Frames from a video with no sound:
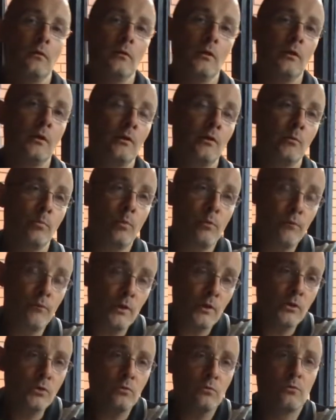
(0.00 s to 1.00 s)
Like, you're a
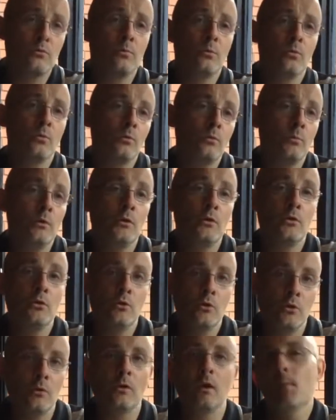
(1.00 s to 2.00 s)
professional sportsman, you
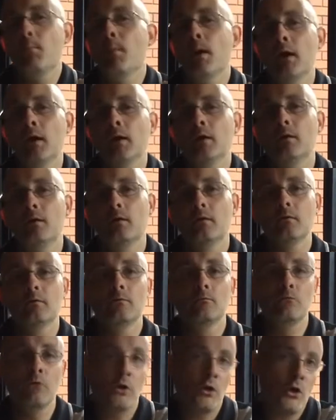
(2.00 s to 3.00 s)
should get paid,
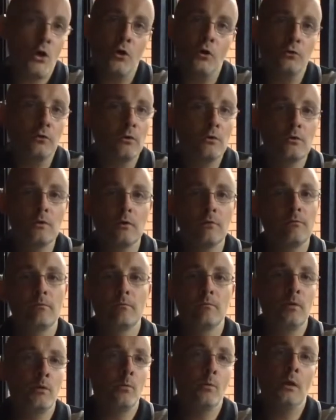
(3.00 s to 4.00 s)
regardless if
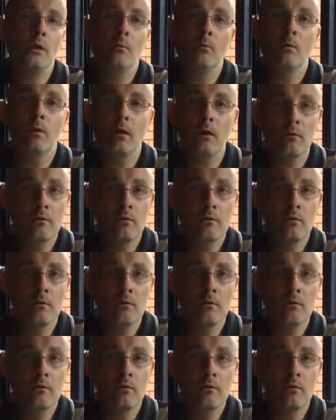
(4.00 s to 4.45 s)
you win